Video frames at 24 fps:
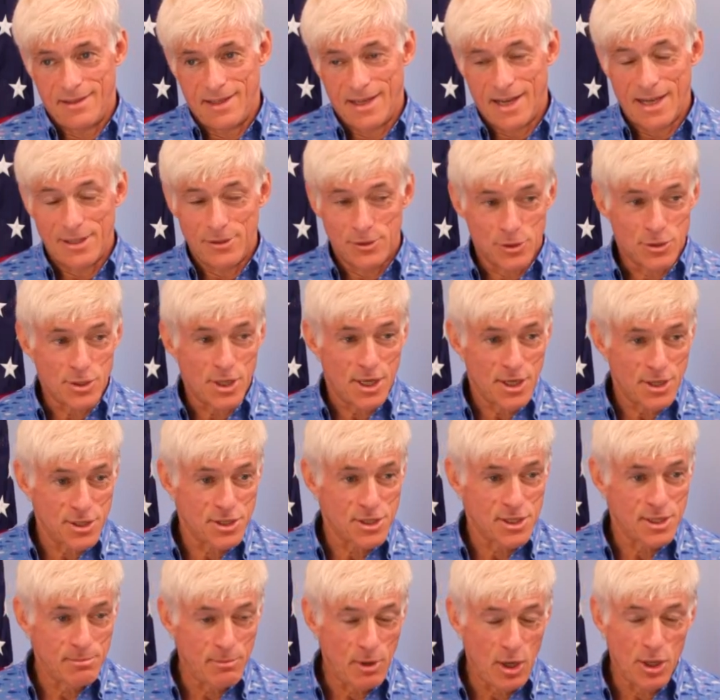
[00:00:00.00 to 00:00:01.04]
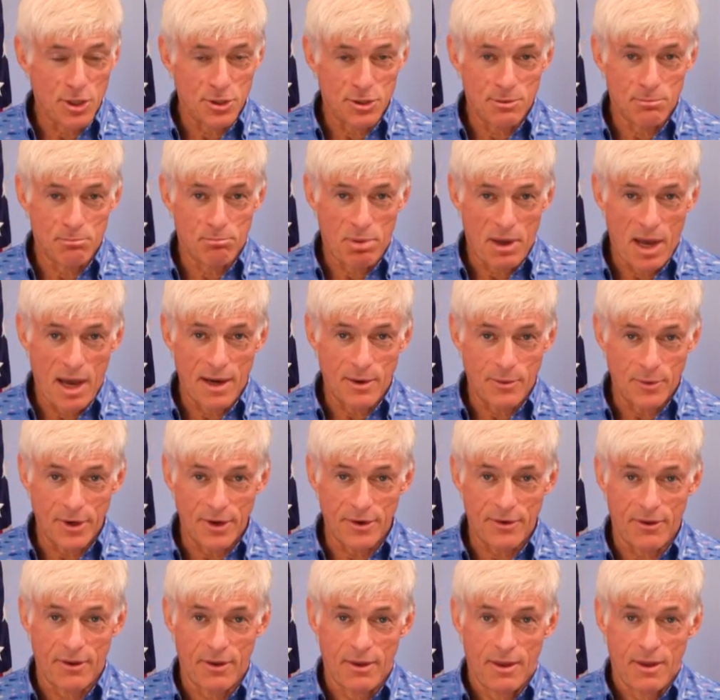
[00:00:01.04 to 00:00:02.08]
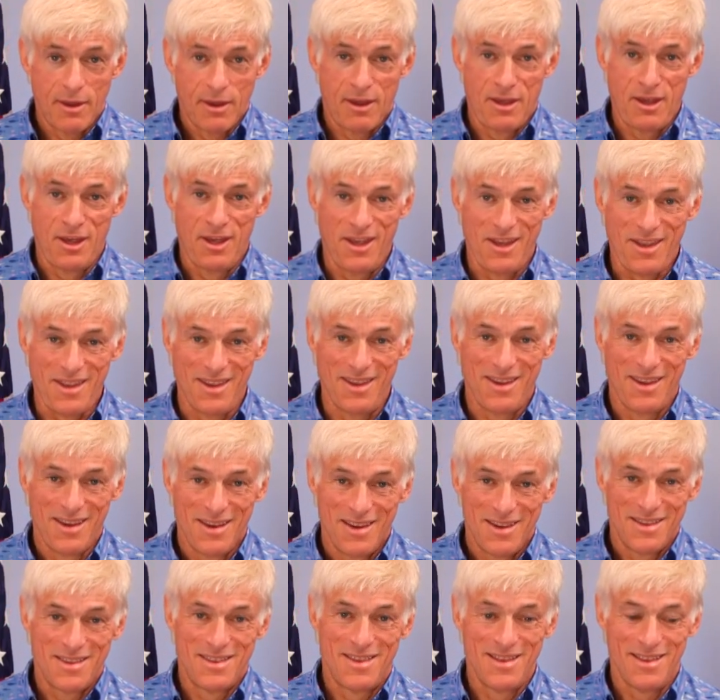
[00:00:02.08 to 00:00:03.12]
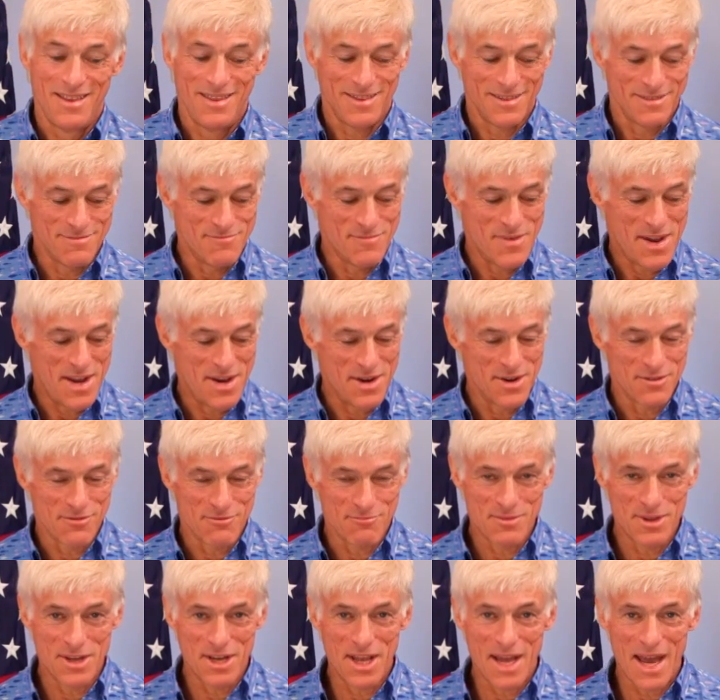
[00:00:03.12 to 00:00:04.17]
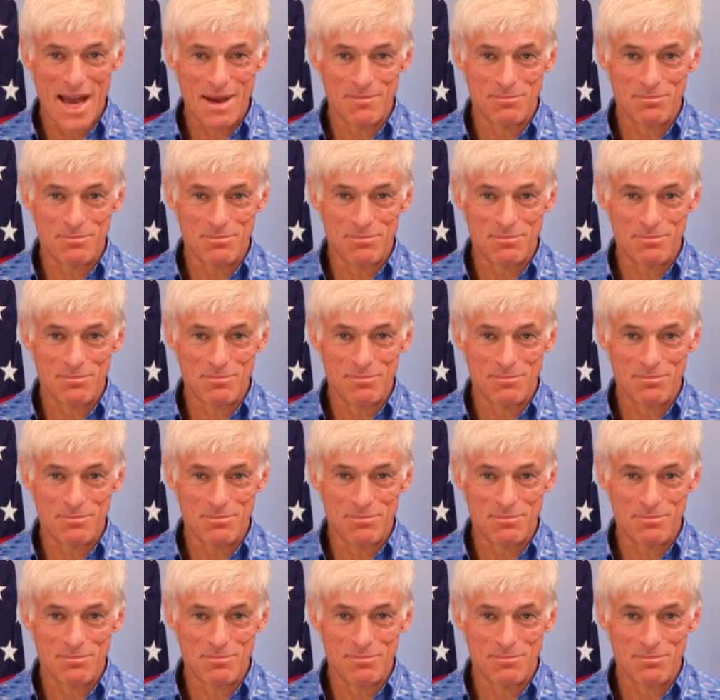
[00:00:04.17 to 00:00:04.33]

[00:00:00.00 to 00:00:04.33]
guy looks like a Somalian pirate. The mayor of Minneapolis.